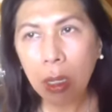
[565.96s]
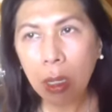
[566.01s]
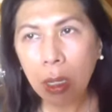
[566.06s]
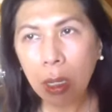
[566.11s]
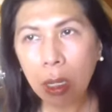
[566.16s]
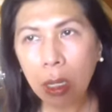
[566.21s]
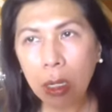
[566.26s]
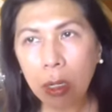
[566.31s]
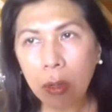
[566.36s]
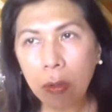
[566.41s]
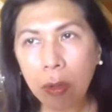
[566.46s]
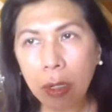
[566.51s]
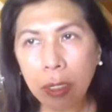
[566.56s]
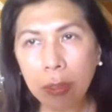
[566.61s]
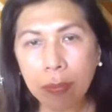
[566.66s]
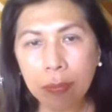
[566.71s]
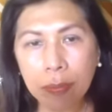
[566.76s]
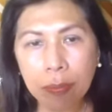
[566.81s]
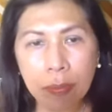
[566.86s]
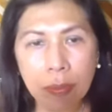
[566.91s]
Anyway,
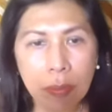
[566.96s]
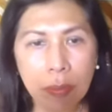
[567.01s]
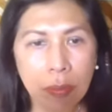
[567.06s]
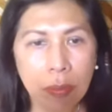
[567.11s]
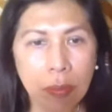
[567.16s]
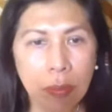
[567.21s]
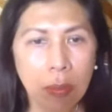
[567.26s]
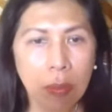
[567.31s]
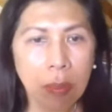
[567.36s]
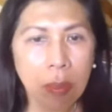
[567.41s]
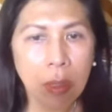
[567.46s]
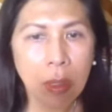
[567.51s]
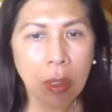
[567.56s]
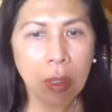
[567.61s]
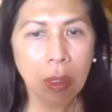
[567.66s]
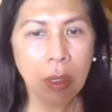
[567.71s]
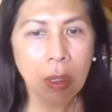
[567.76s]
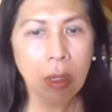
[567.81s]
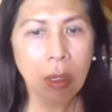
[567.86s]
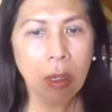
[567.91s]

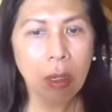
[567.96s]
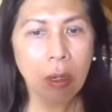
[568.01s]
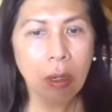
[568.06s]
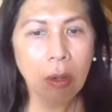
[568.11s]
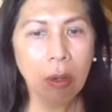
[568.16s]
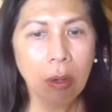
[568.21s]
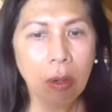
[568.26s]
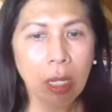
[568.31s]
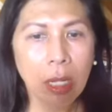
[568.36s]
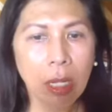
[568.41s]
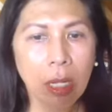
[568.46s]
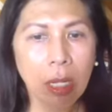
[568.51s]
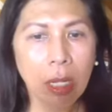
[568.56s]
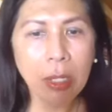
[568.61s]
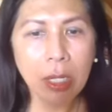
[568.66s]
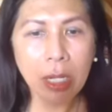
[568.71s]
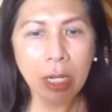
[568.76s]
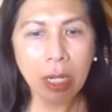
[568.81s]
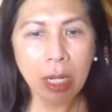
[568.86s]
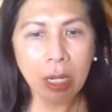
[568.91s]
okay, let me
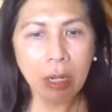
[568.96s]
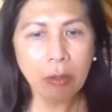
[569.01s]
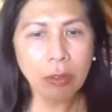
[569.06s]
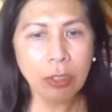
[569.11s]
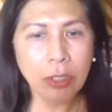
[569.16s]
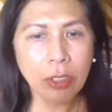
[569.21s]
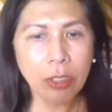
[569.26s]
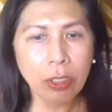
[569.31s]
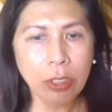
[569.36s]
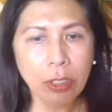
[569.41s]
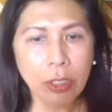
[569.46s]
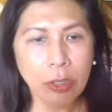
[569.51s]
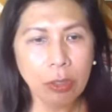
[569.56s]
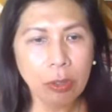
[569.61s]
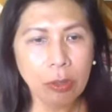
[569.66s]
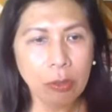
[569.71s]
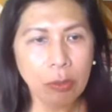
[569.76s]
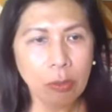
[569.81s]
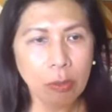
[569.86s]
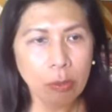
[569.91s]
count
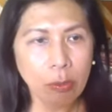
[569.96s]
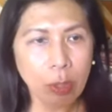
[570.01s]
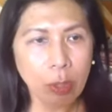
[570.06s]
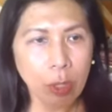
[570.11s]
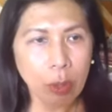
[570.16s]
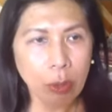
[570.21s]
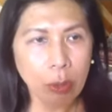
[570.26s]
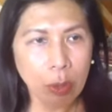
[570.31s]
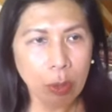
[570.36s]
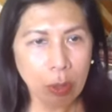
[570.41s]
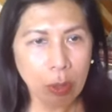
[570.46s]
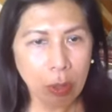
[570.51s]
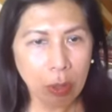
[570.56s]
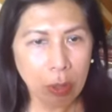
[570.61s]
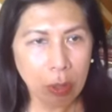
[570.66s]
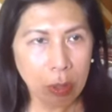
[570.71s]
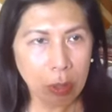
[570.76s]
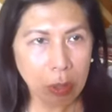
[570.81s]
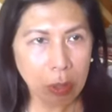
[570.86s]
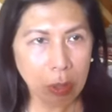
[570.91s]
to. Whoa,
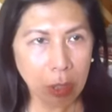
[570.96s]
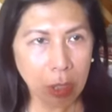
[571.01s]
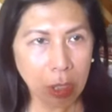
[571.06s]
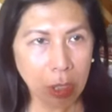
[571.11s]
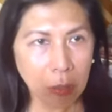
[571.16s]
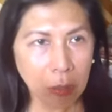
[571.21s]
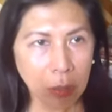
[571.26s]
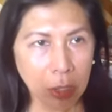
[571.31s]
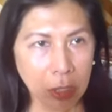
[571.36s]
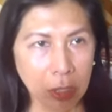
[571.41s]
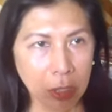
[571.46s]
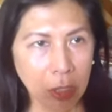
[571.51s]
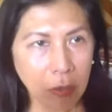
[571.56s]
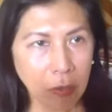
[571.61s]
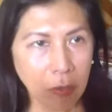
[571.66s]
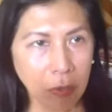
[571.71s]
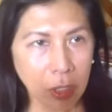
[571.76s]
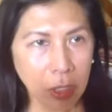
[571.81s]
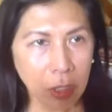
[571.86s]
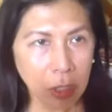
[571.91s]
did I get myself
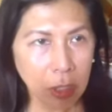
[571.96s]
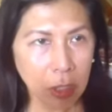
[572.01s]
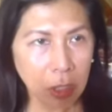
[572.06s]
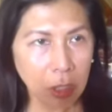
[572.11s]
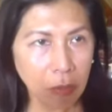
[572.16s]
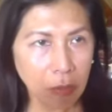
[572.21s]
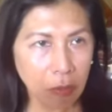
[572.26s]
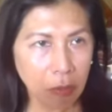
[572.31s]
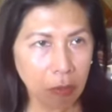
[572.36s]
kicked off?